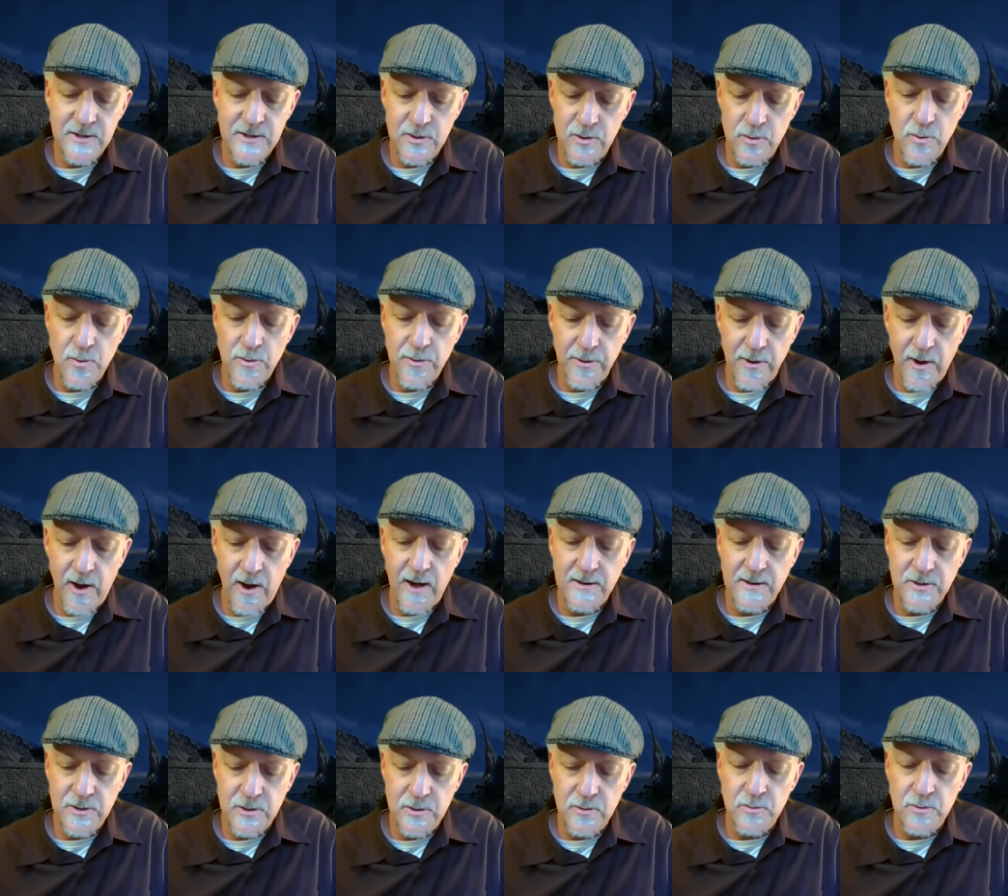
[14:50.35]
you thought
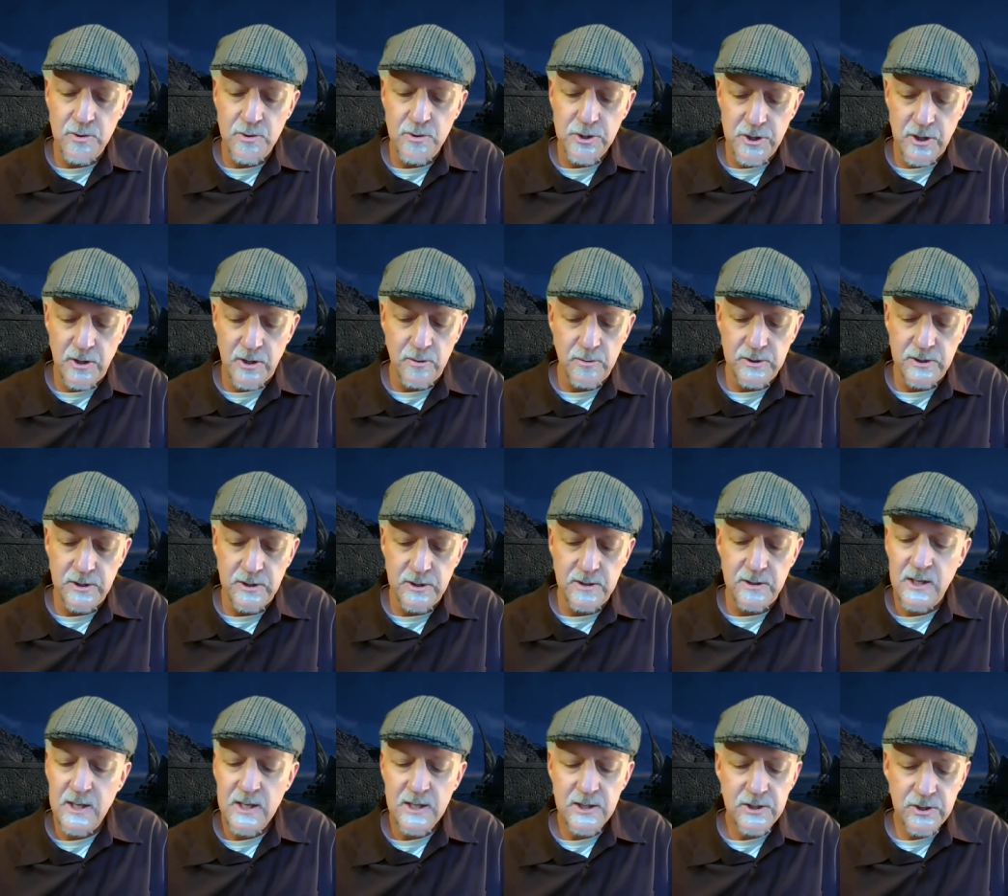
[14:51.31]
you'd
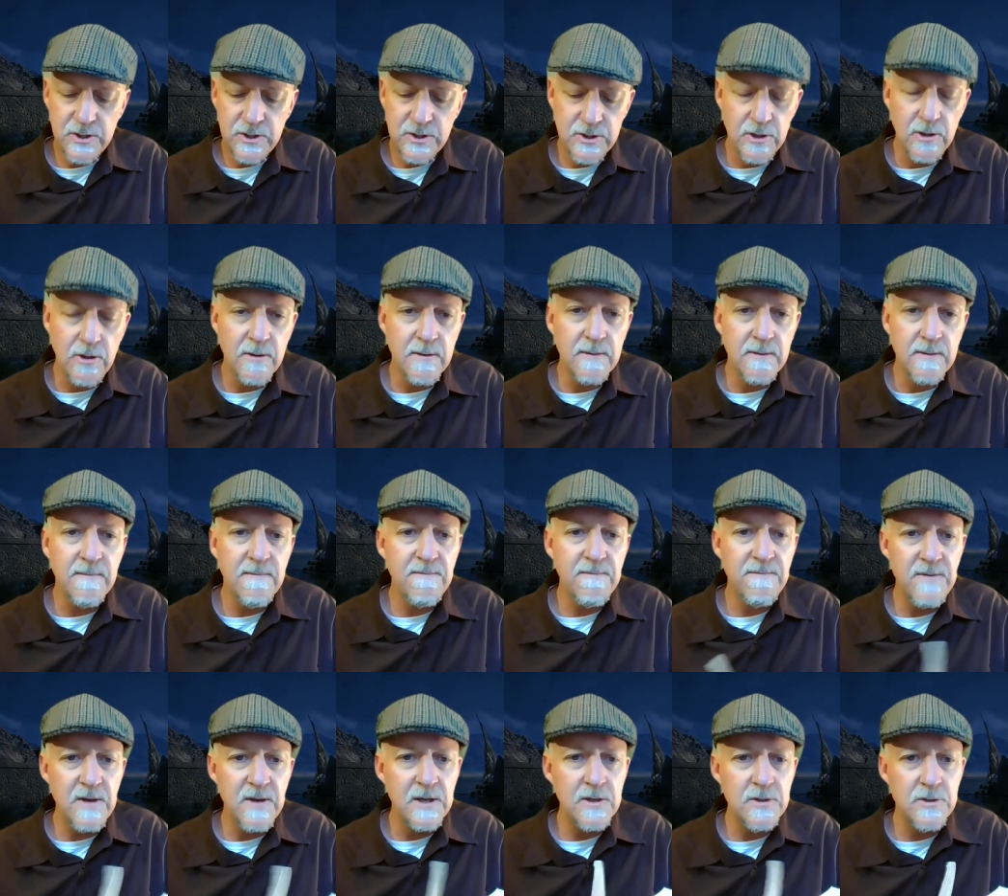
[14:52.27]
chosen certain
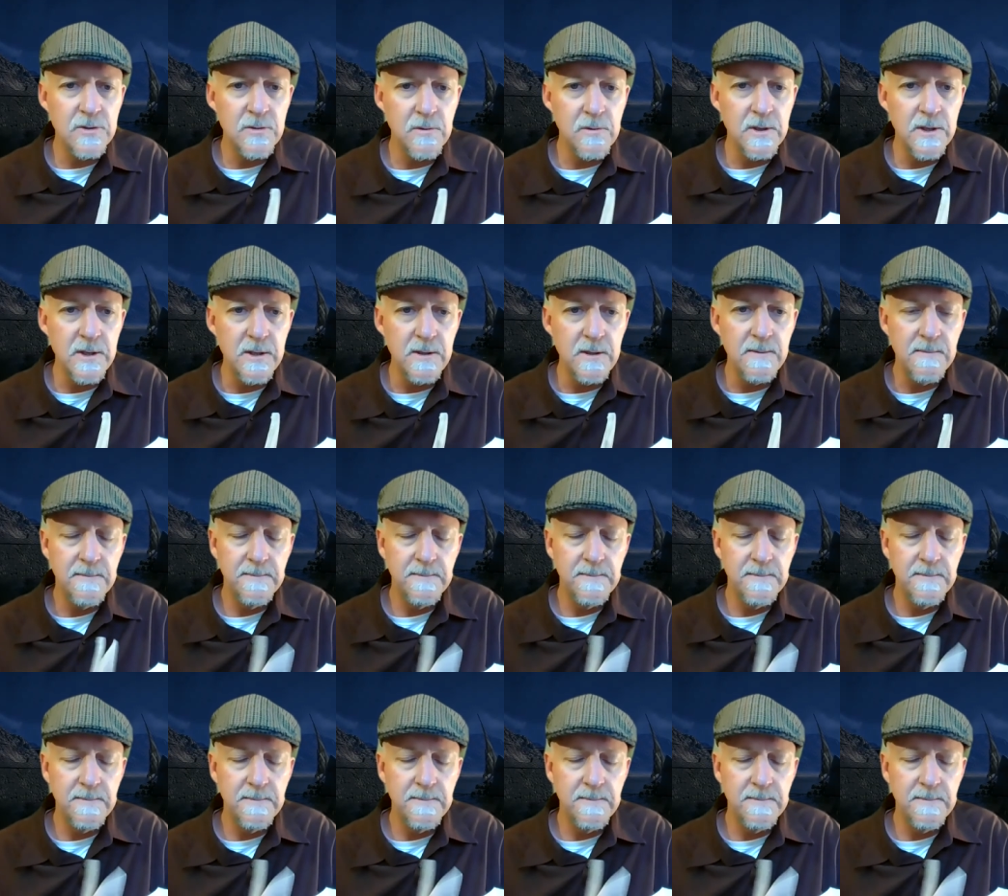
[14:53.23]
victory.